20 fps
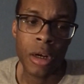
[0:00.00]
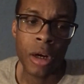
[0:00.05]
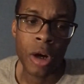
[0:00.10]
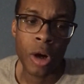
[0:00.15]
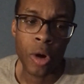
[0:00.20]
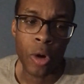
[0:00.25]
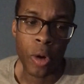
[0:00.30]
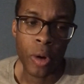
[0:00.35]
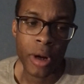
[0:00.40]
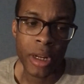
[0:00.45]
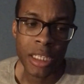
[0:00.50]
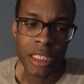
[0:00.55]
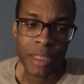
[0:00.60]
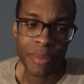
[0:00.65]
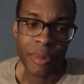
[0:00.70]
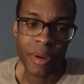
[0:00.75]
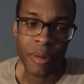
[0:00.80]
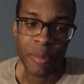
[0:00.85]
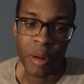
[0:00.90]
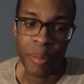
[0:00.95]
Hornets,
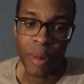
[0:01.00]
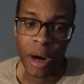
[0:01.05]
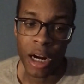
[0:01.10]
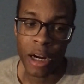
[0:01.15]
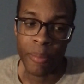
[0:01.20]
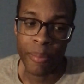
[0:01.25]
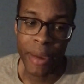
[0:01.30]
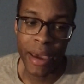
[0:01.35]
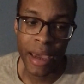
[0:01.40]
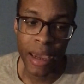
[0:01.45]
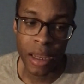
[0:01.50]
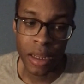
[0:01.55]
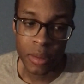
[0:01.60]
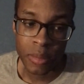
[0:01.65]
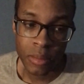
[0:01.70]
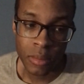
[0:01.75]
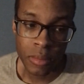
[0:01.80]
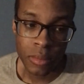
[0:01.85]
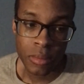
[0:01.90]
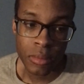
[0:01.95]
and we brought him back.
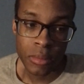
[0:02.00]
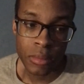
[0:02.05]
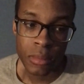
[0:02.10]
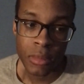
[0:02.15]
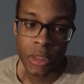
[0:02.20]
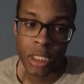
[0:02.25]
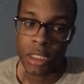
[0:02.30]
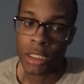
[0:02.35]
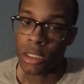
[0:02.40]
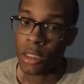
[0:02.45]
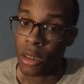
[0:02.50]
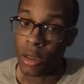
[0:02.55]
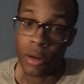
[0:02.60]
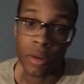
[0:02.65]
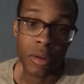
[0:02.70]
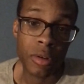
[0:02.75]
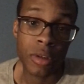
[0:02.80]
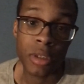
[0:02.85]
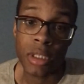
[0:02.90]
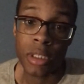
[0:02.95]

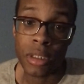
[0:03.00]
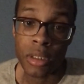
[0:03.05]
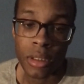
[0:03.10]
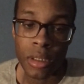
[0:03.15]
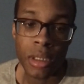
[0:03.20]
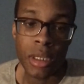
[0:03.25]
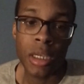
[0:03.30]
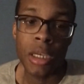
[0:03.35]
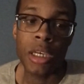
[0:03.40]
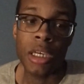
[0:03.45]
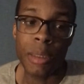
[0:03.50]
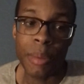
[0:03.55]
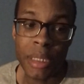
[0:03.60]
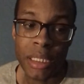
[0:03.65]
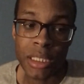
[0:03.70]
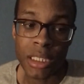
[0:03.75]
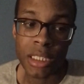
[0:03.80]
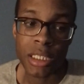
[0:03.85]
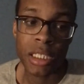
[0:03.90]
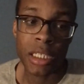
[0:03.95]
So we need to
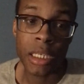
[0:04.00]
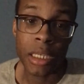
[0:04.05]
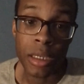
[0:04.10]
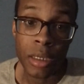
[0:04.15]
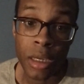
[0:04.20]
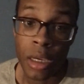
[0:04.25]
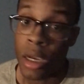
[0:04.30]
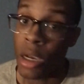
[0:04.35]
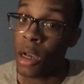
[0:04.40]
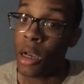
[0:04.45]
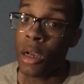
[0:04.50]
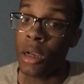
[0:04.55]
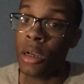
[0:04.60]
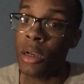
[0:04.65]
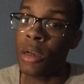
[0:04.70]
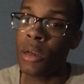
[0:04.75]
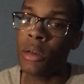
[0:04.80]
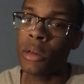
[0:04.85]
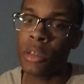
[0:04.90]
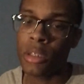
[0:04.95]
see
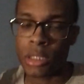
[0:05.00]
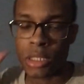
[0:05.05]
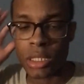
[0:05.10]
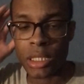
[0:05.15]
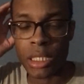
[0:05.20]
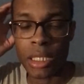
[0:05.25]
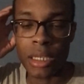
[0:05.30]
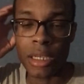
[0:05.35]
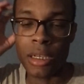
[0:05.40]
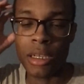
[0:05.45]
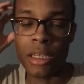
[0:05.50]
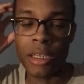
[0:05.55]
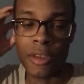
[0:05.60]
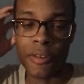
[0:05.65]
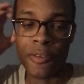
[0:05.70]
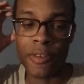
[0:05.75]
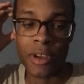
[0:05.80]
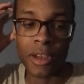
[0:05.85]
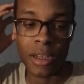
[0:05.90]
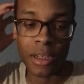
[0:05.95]
if
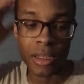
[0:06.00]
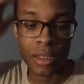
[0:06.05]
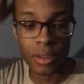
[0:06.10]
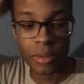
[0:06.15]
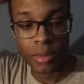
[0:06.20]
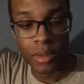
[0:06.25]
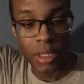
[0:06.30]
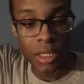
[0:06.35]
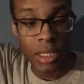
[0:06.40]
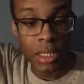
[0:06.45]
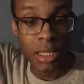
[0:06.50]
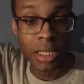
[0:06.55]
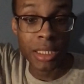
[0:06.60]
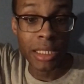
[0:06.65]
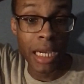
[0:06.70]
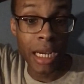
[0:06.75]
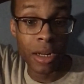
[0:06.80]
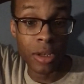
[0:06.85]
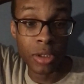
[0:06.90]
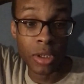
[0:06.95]

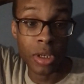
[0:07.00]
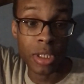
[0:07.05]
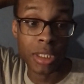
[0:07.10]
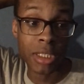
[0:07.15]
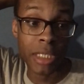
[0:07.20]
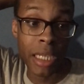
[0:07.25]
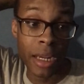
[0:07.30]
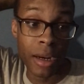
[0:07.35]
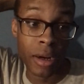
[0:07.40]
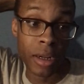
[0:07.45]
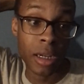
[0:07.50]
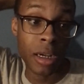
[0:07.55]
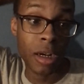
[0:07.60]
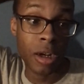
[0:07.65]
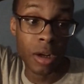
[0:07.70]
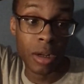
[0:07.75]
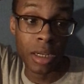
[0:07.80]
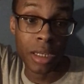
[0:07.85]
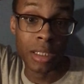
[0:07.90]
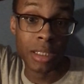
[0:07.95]
Sato's gonna stay or go,
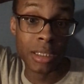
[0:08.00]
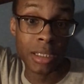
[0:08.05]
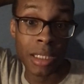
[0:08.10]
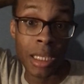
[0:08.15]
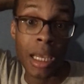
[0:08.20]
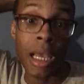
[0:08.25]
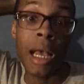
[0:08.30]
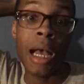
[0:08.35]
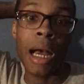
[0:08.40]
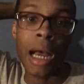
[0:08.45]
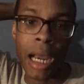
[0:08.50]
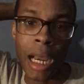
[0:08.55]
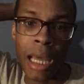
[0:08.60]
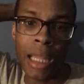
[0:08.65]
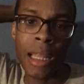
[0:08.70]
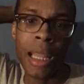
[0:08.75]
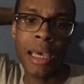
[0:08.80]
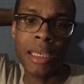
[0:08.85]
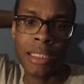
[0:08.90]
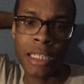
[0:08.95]
because I
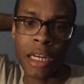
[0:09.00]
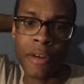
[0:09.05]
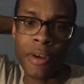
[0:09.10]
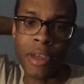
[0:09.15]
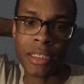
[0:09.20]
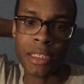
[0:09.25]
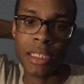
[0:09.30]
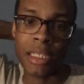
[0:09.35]
like Satoransky.